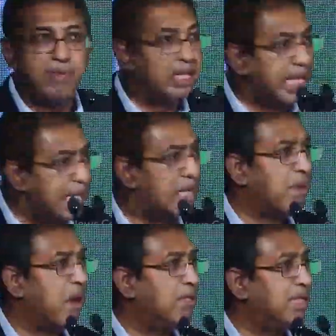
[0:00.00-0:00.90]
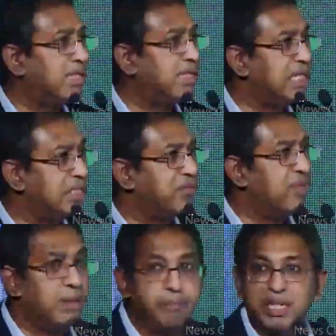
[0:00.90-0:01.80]
We think about these things,
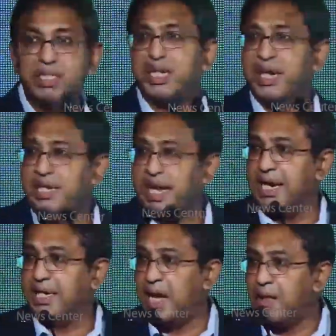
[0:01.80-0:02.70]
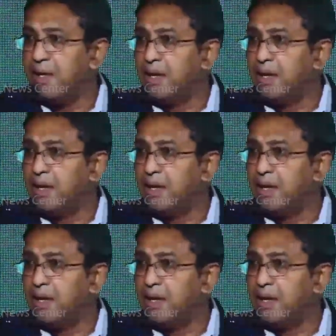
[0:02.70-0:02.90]
we appreciate data.